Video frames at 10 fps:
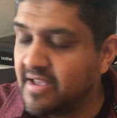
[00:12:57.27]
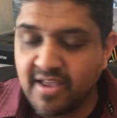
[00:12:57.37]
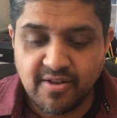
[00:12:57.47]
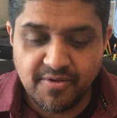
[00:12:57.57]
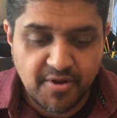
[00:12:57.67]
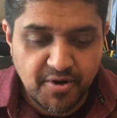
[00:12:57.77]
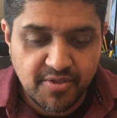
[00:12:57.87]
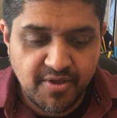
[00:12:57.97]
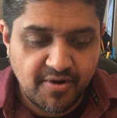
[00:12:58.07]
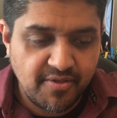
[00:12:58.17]

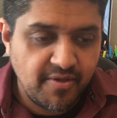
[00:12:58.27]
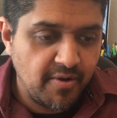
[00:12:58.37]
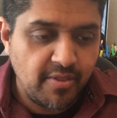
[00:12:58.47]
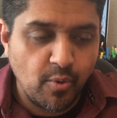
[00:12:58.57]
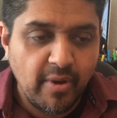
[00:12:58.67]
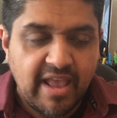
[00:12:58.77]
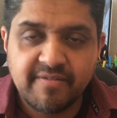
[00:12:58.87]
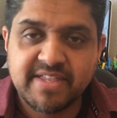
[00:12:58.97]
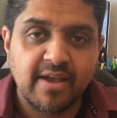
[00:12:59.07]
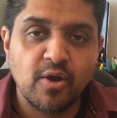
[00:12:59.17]
they're
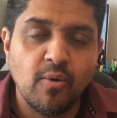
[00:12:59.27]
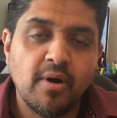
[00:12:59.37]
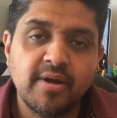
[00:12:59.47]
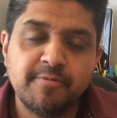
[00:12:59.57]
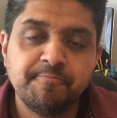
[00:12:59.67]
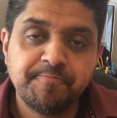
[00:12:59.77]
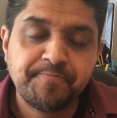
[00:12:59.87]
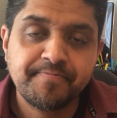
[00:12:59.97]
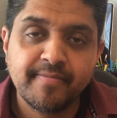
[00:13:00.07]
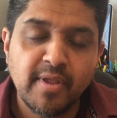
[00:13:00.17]
waves that go on.
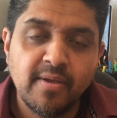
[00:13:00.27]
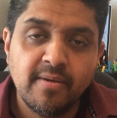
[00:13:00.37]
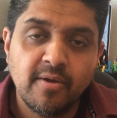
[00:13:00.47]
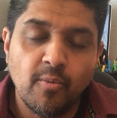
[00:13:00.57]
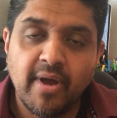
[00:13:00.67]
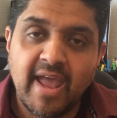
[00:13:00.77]
What